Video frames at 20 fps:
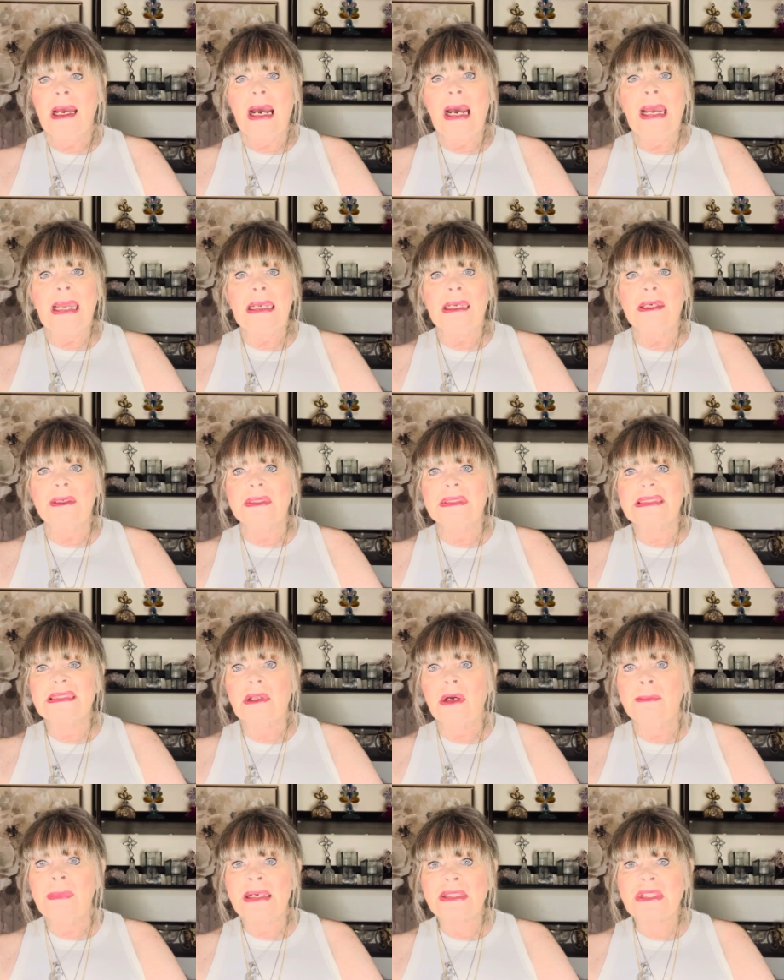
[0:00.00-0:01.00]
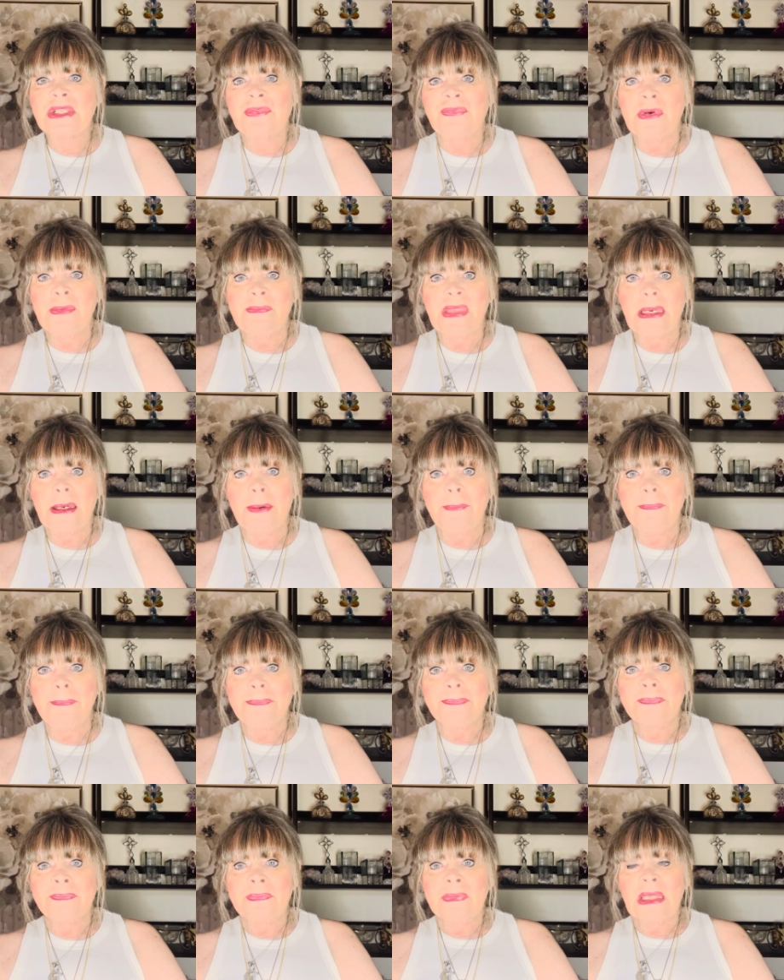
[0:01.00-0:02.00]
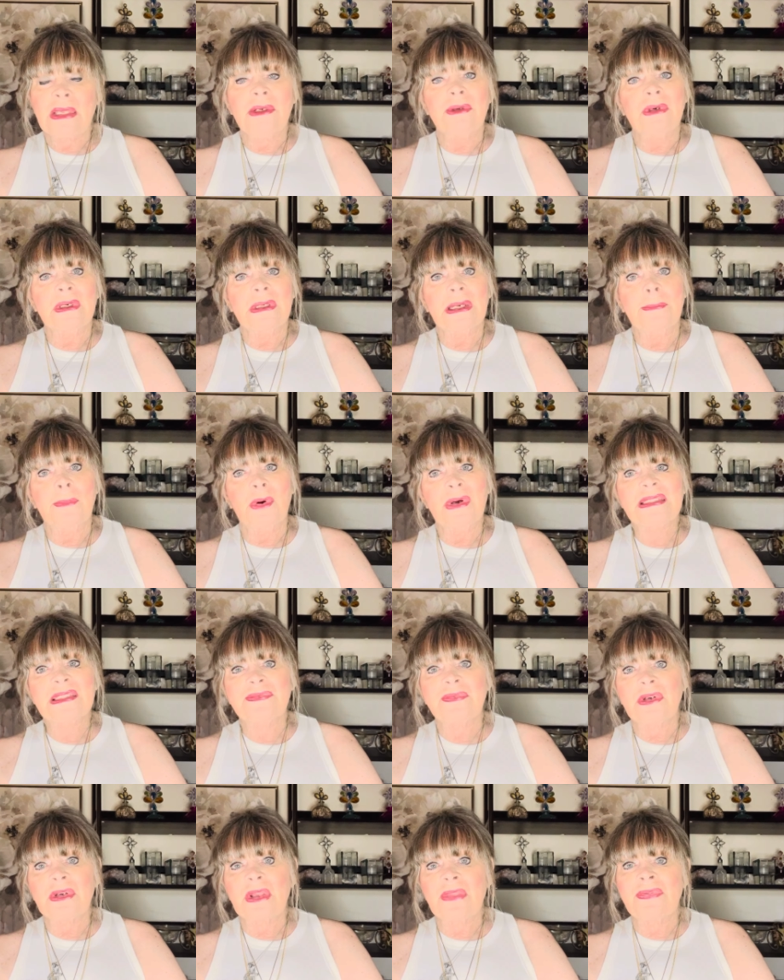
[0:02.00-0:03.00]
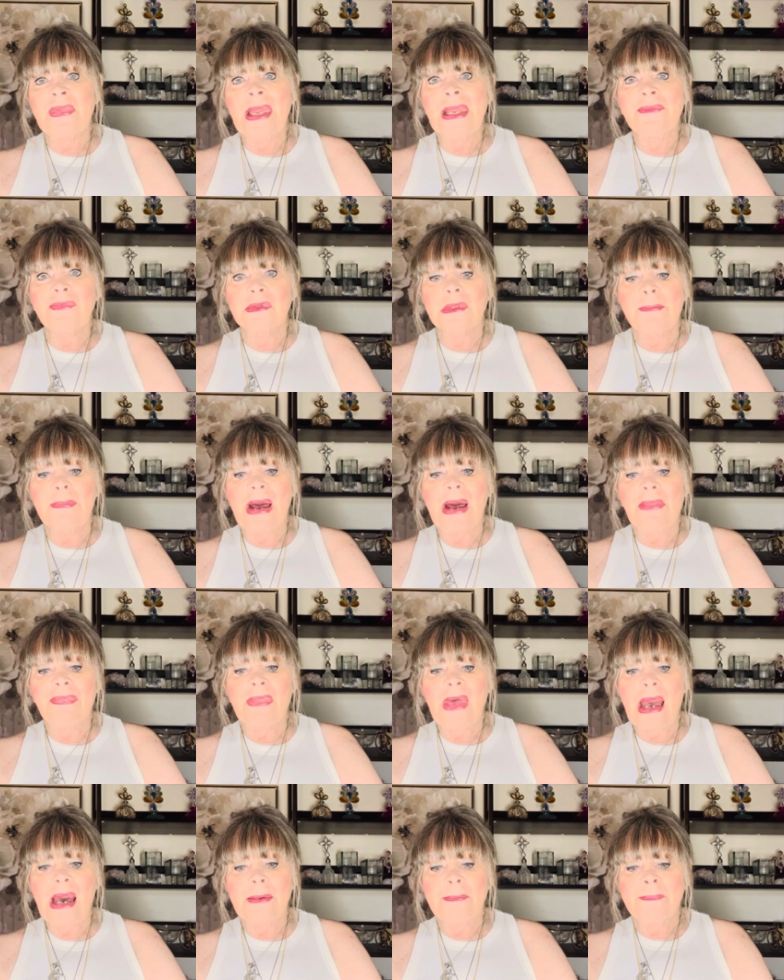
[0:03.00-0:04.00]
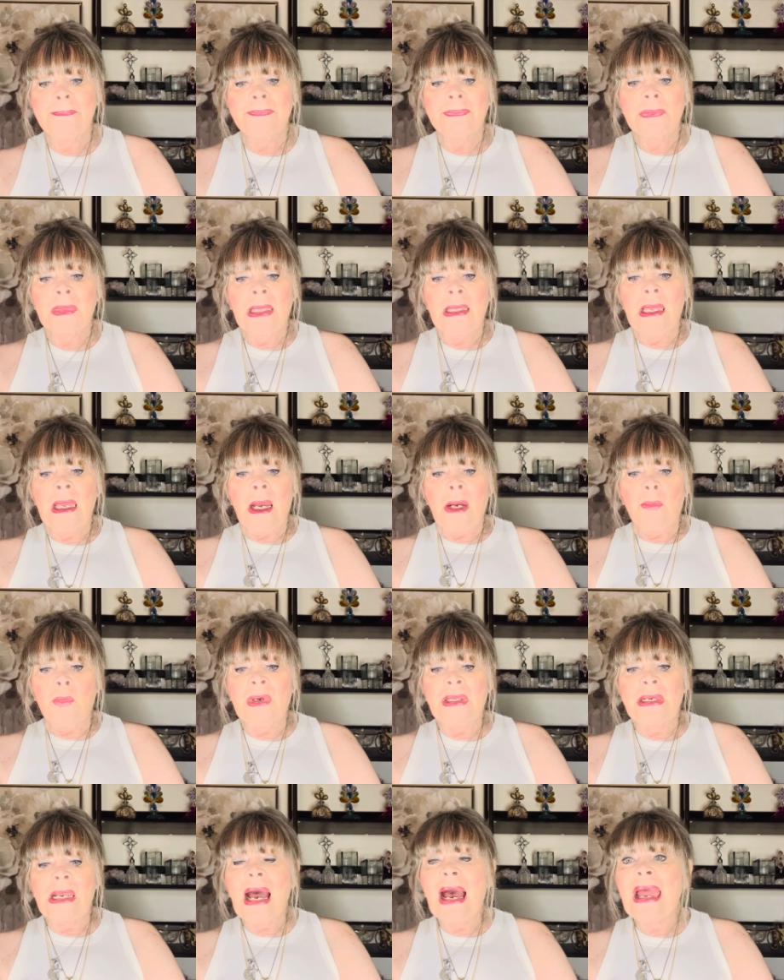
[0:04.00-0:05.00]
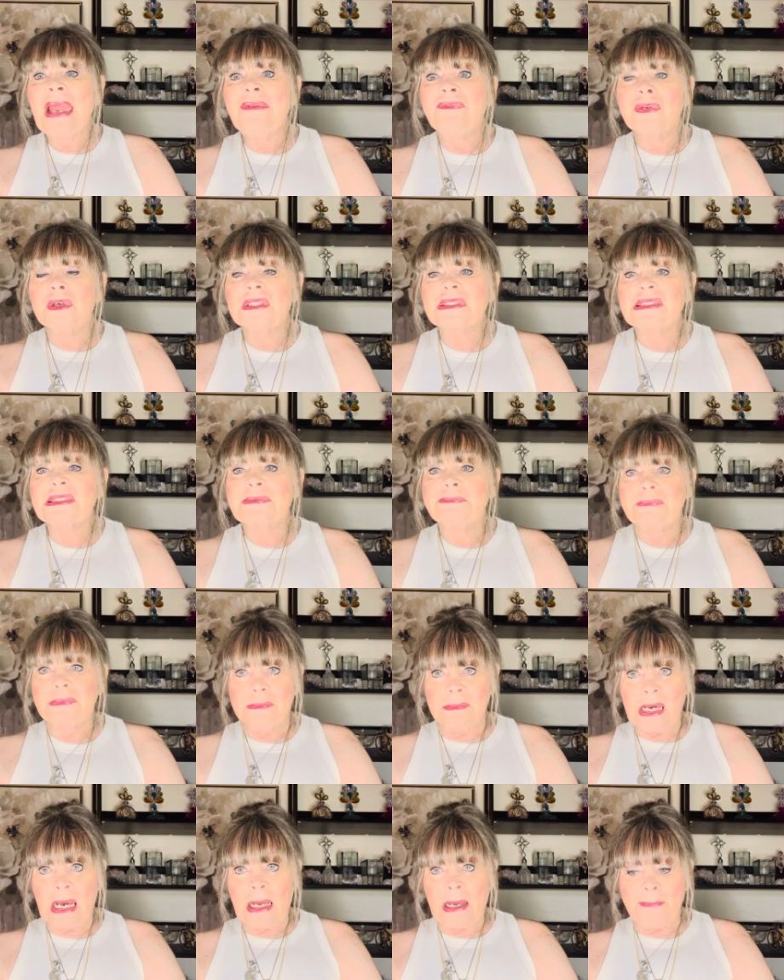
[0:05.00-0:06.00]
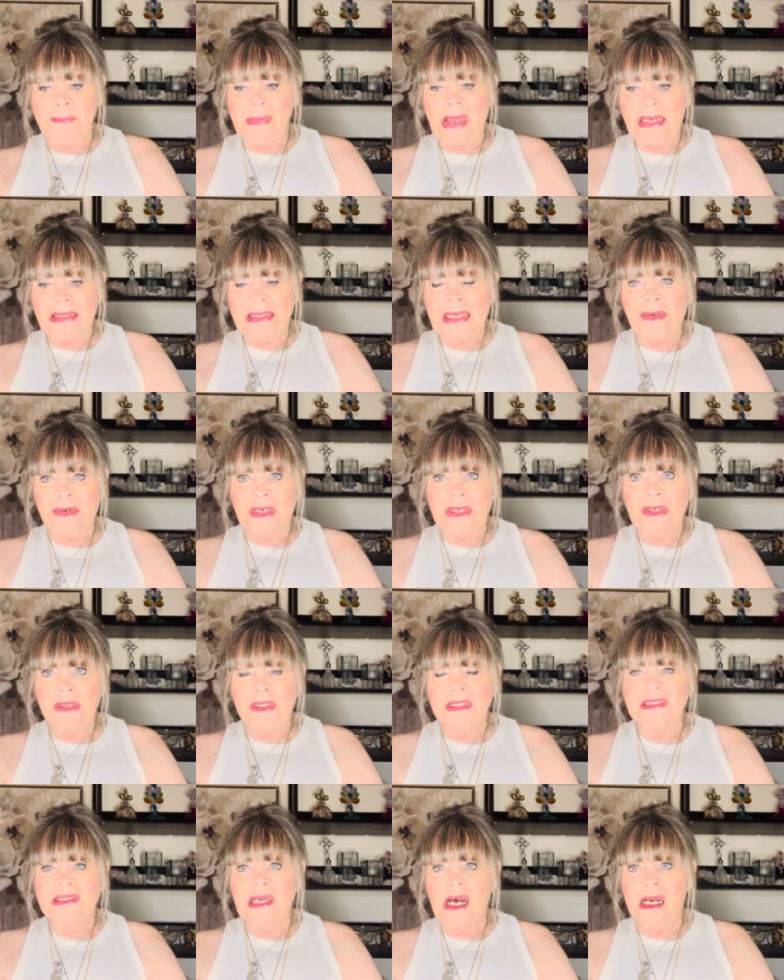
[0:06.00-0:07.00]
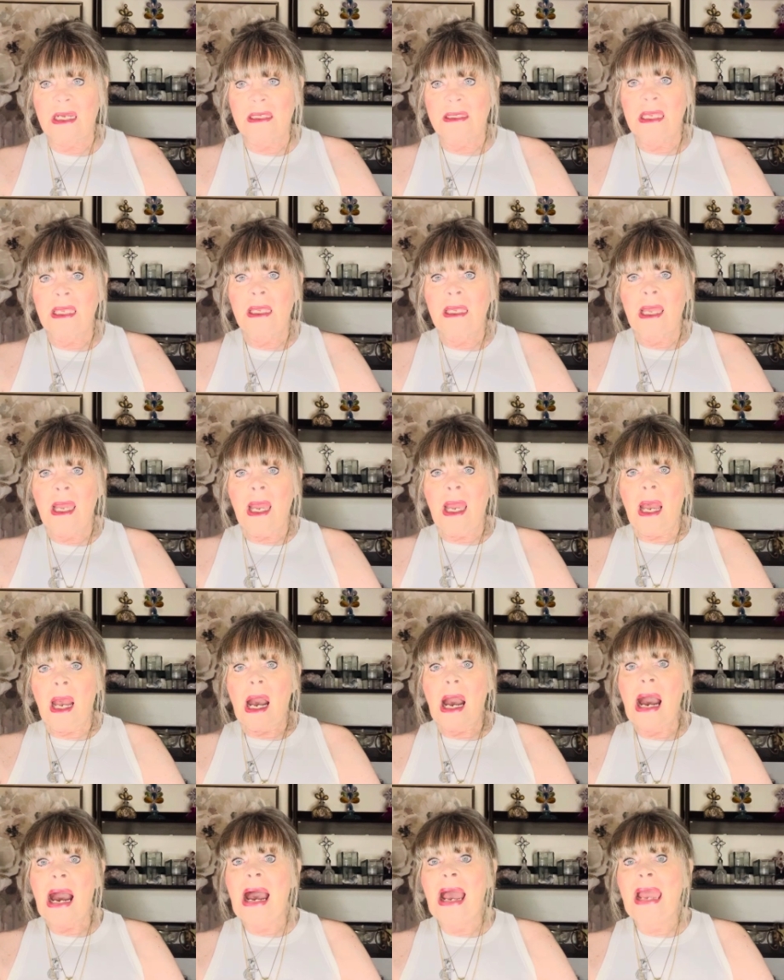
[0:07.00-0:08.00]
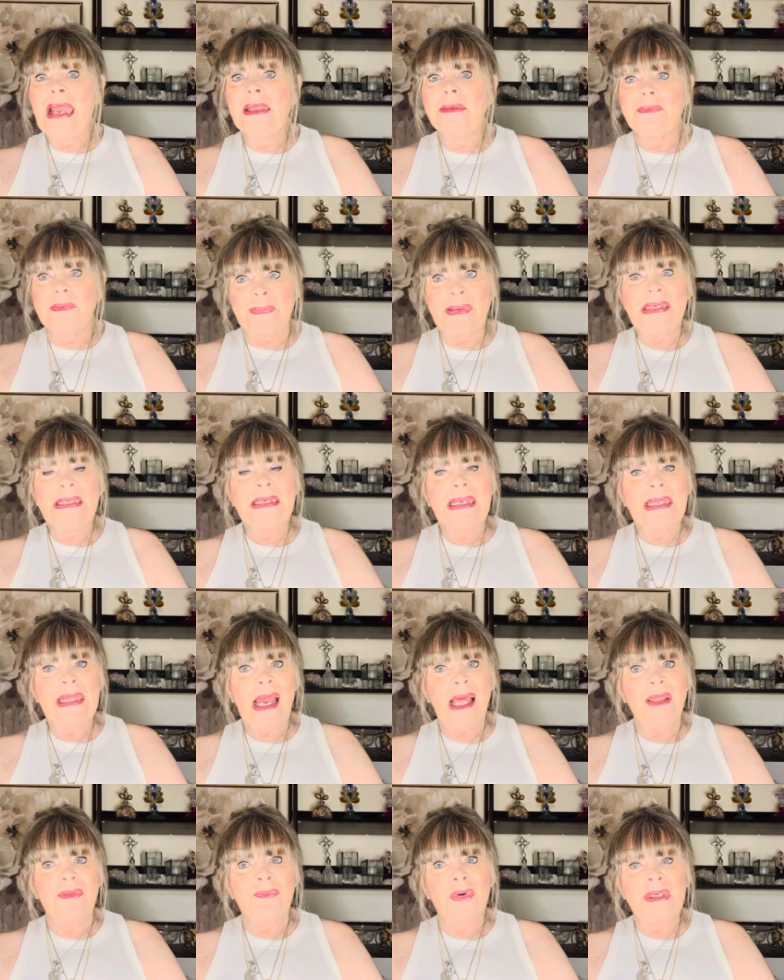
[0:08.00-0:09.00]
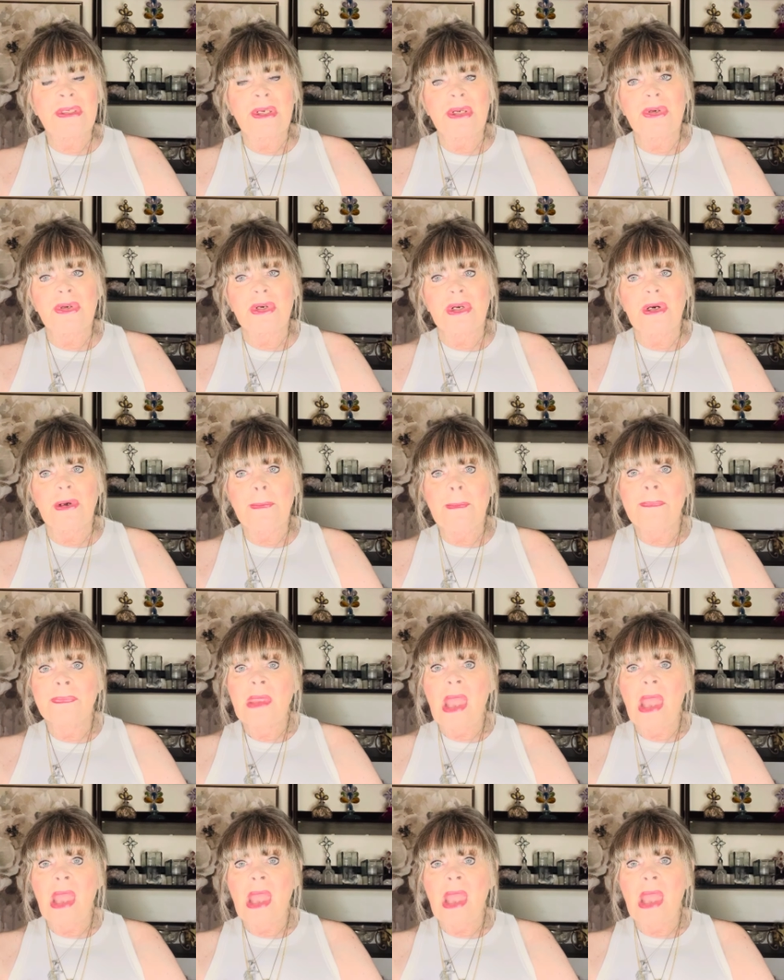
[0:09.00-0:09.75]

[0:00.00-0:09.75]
I learned so much from them, you know, and I'm always very thankful about that. When I first uh, met Karin Herzog, I, being a California girl,